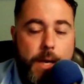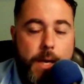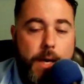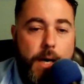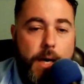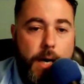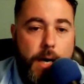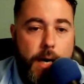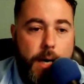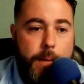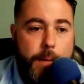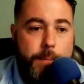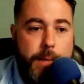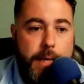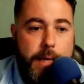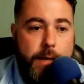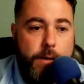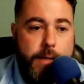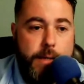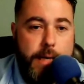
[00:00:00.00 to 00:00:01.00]

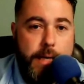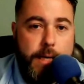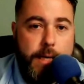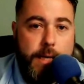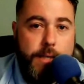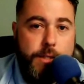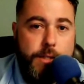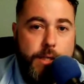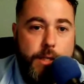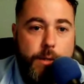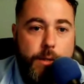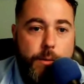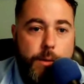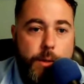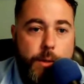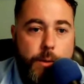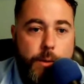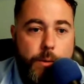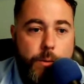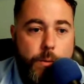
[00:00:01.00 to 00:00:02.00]
BLK9
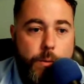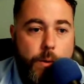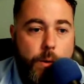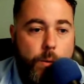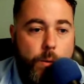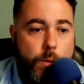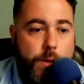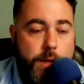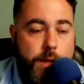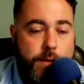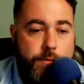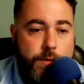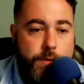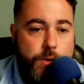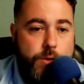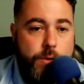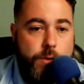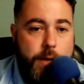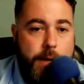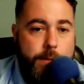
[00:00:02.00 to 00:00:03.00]
DOU, or the
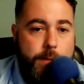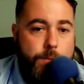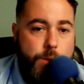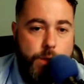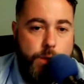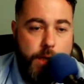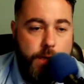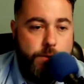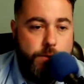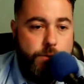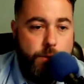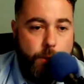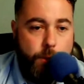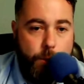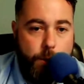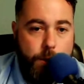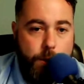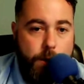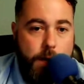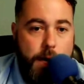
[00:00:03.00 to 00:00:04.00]
official MJ
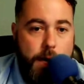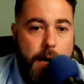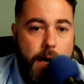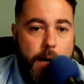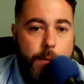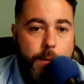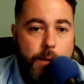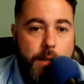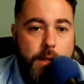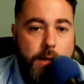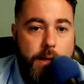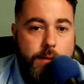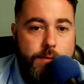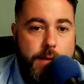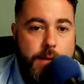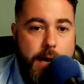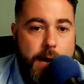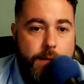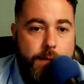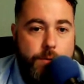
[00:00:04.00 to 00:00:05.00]
Solar. I would love
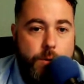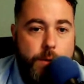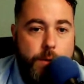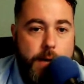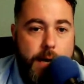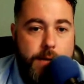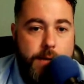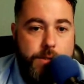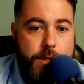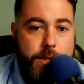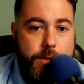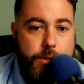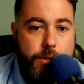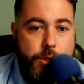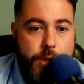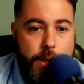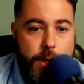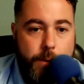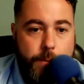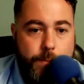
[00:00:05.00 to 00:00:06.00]
to have you guys on the
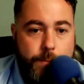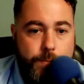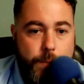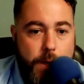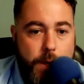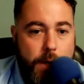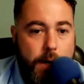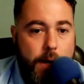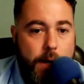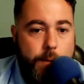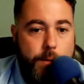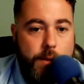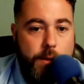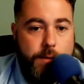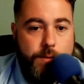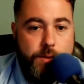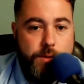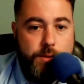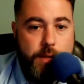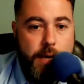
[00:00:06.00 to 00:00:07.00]
show. I would
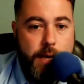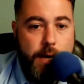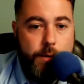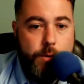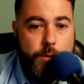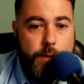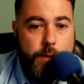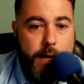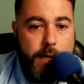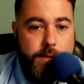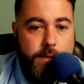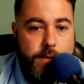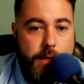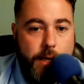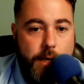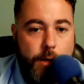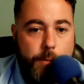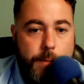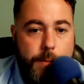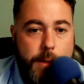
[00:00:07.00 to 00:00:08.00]
love to see how you guys
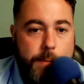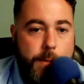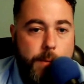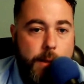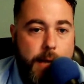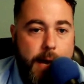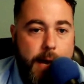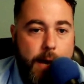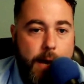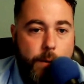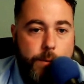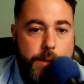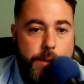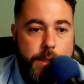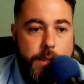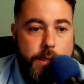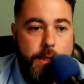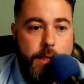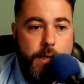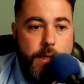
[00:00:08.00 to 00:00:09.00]
can help people out
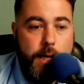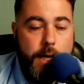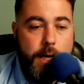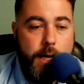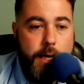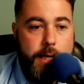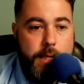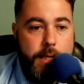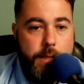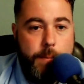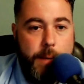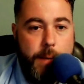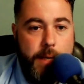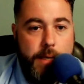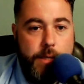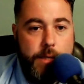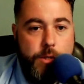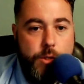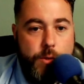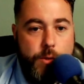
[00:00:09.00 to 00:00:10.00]
in the pet
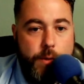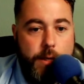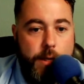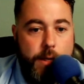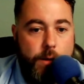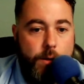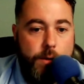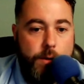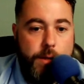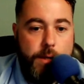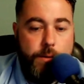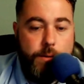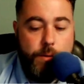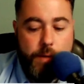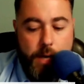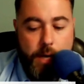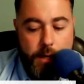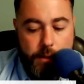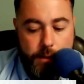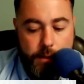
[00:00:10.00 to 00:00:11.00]
industry and all the other
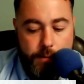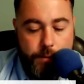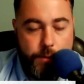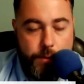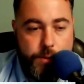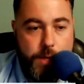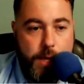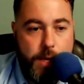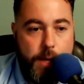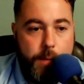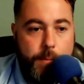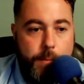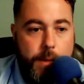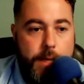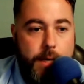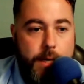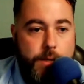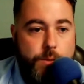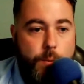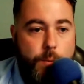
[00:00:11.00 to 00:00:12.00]
dog lovers
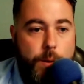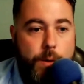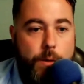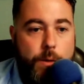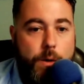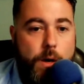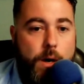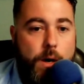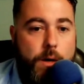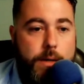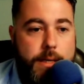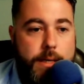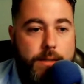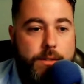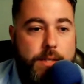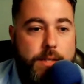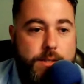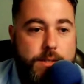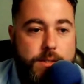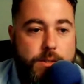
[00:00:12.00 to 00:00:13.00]
because we are all in
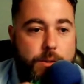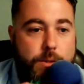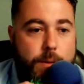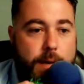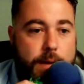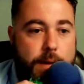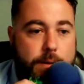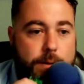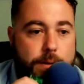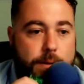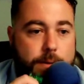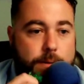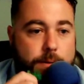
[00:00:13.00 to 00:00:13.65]
this together.